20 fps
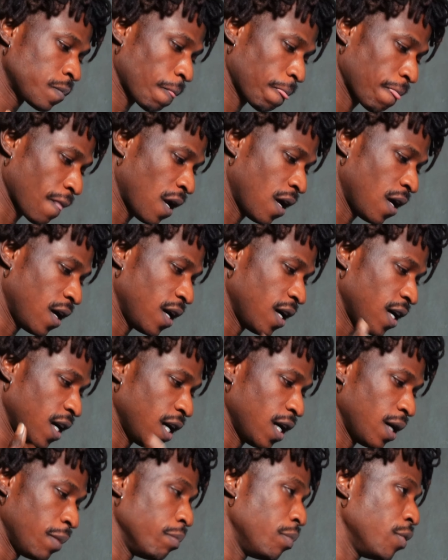
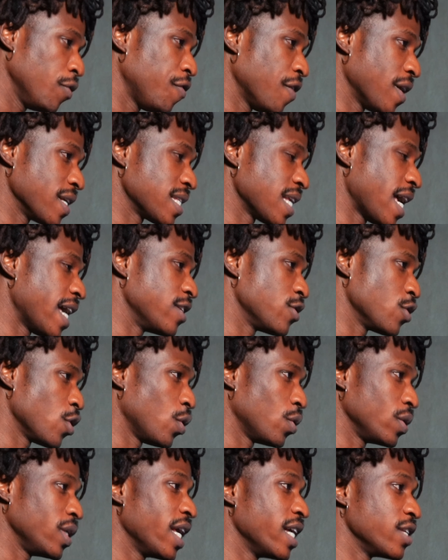buffer size,
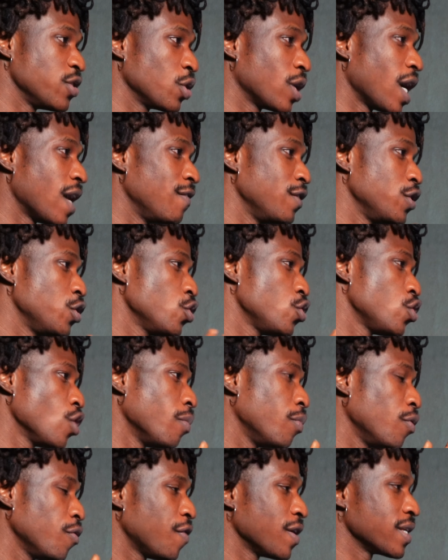or yes, you can reduce your
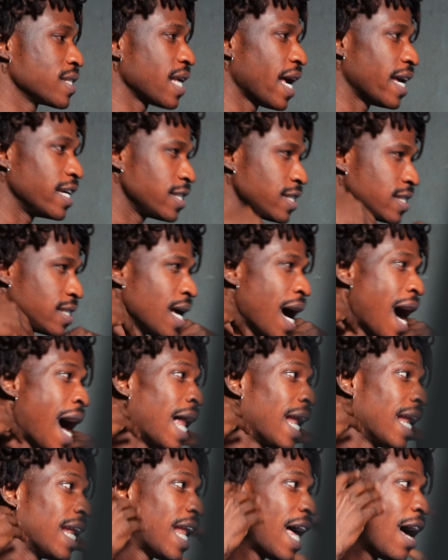buffer size to
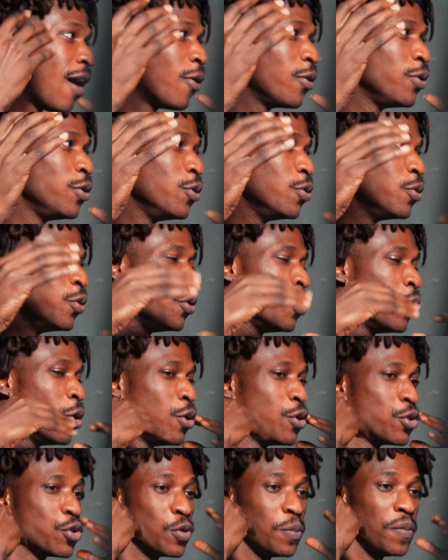allow you
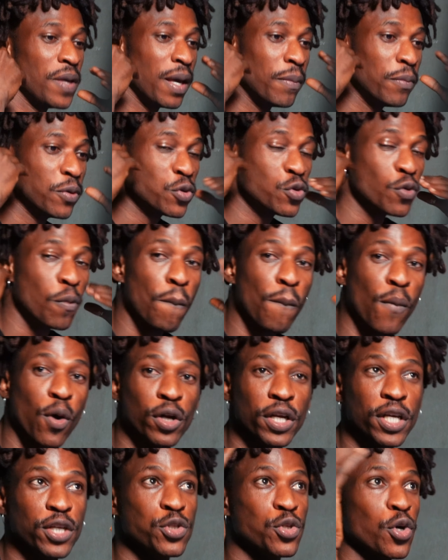to be able to
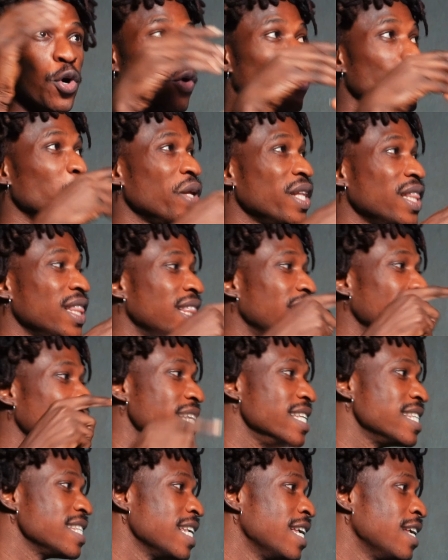monitor with
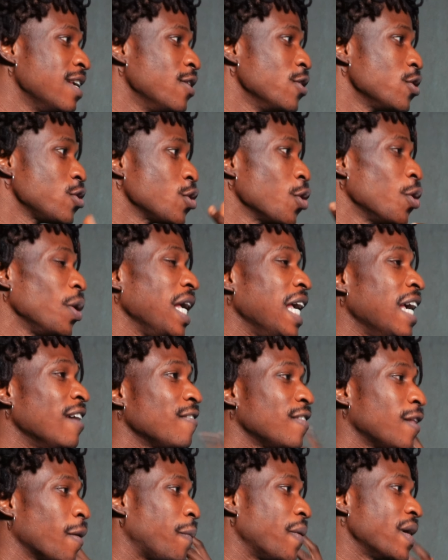this. So
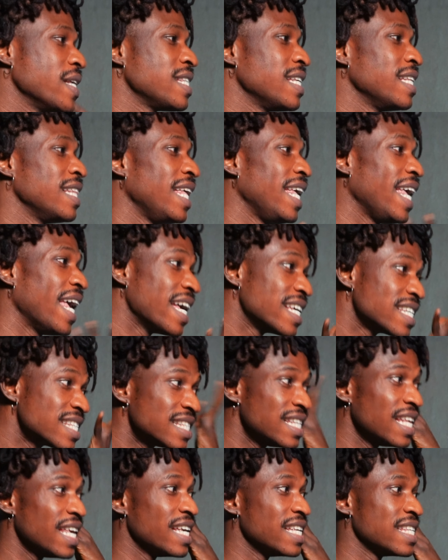if the person hears
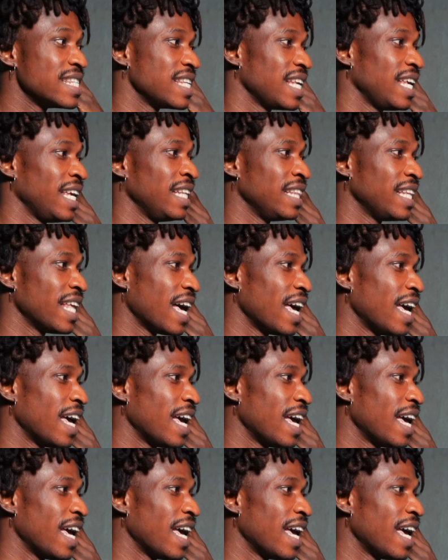this in their